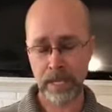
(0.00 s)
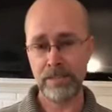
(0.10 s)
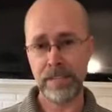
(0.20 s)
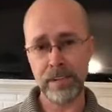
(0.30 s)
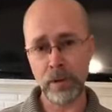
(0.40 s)

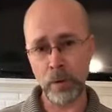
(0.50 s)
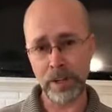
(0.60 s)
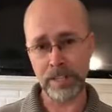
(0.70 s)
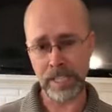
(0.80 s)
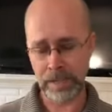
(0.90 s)
the
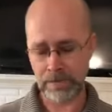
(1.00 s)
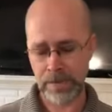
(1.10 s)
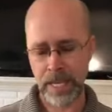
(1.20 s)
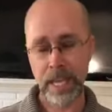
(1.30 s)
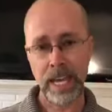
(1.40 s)
anointing,
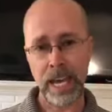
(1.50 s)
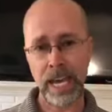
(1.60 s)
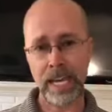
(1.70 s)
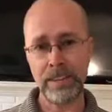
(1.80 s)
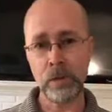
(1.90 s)

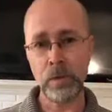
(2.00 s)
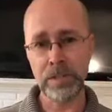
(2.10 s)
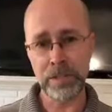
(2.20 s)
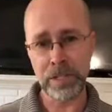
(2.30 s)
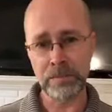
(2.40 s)
and the
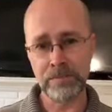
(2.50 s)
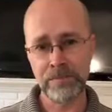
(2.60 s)
wisdom